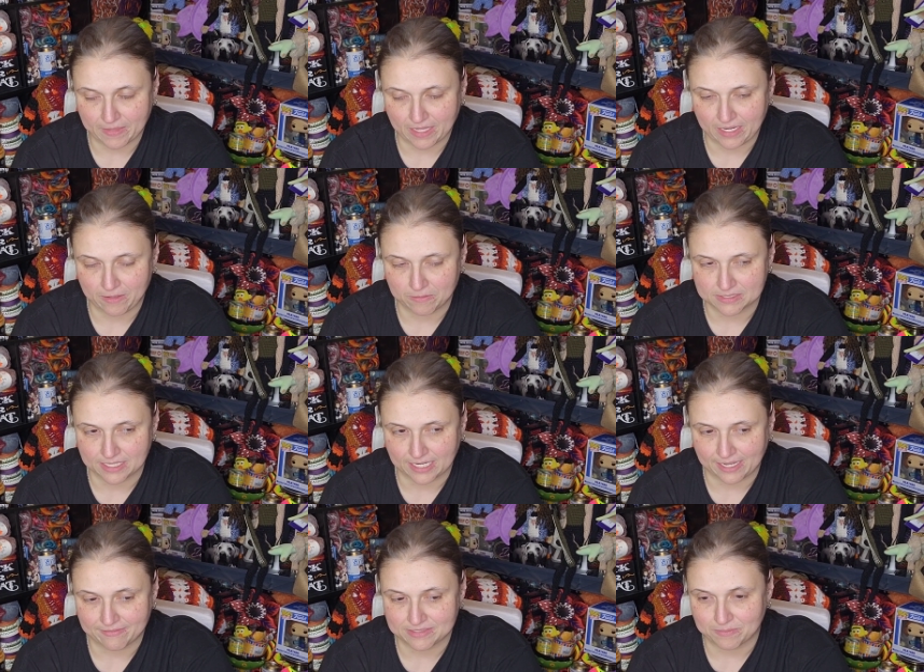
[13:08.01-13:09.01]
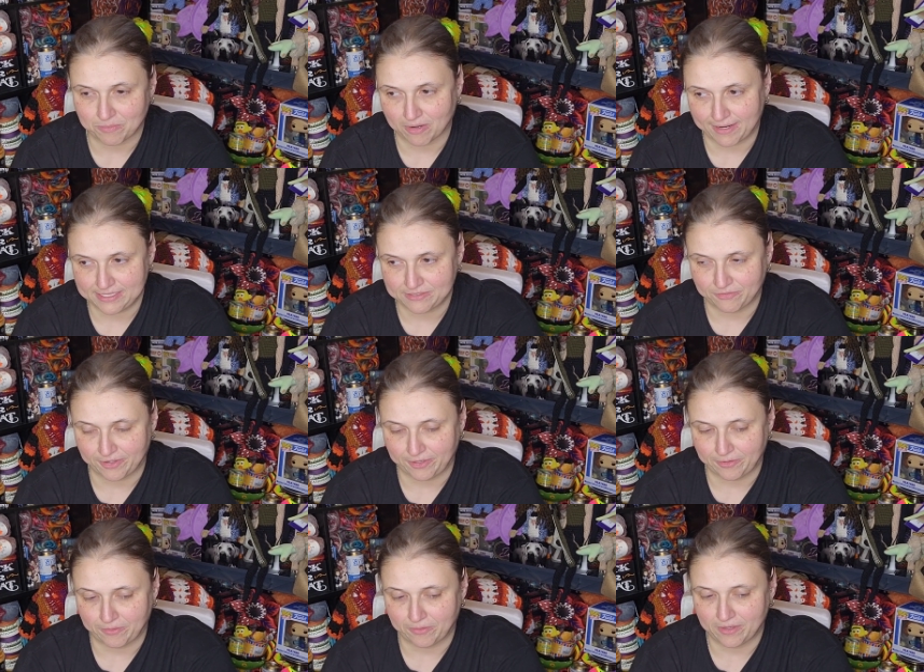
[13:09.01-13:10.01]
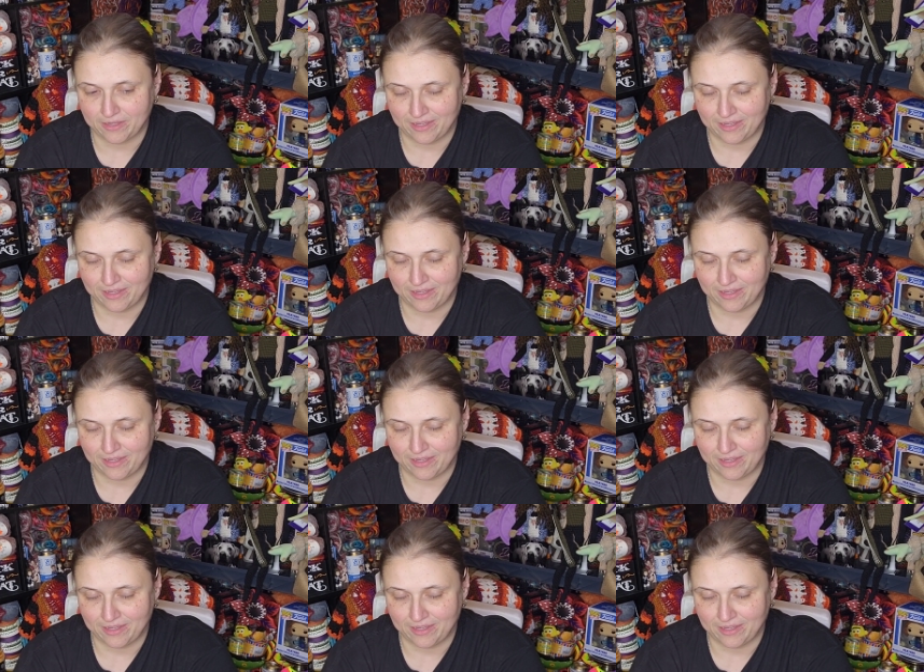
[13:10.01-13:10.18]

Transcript: and he was like, I have a surprise for you.